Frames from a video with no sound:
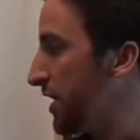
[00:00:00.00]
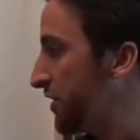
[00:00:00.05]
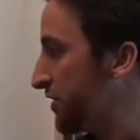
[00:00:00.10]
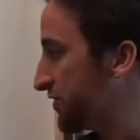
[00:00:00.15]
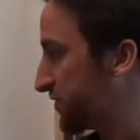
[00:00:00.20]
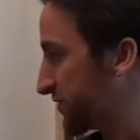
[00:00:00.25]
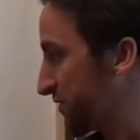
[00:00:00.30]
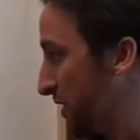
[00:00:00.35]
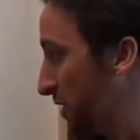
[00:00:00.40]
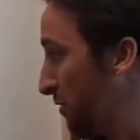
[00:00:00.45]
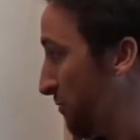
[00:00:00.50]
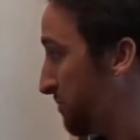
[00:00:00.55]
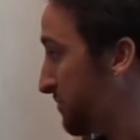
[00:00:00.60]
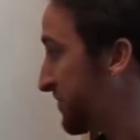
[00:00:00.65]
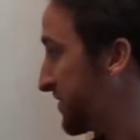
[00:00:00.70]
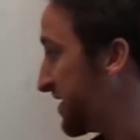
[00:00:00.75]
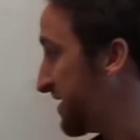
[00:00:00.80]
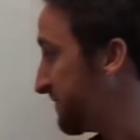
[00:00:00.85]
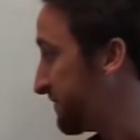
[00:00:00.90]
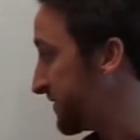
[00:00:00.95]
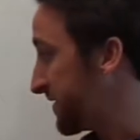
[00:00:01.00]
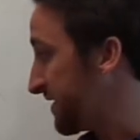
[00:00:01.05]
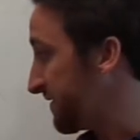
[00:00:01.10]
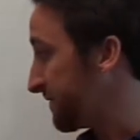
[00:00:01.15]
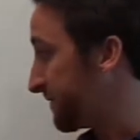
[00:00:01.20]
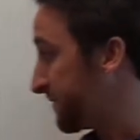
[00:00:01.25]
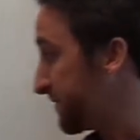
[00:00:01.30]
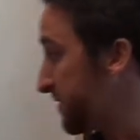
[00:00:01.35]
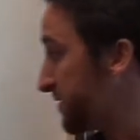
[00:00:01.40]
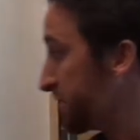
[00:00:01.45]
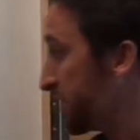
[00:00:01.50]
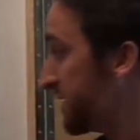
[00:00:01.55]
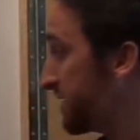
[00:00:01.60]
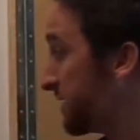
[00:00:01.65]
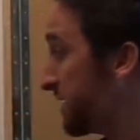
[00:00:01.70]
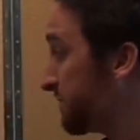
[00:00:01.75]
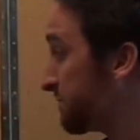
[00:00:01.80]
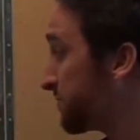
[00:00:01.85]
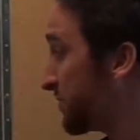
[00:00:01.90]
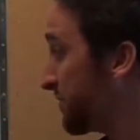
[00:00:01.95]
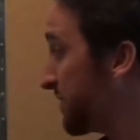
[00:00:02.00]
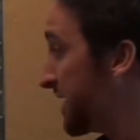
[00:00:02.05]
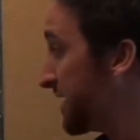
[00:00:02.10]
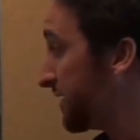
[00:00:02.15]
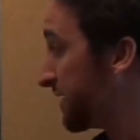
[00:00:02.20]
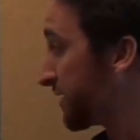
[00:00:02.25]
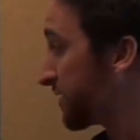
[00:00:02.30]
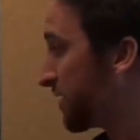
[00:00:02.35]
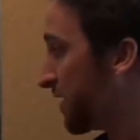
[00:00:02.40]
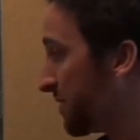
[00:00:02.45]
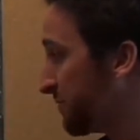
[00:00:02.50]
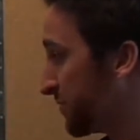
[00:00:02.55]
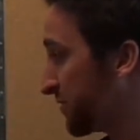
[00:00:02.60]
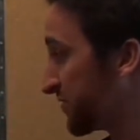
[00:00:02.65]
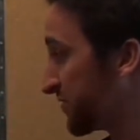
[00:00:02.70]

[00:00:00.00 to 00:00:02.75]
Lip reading: So they've implemented a couple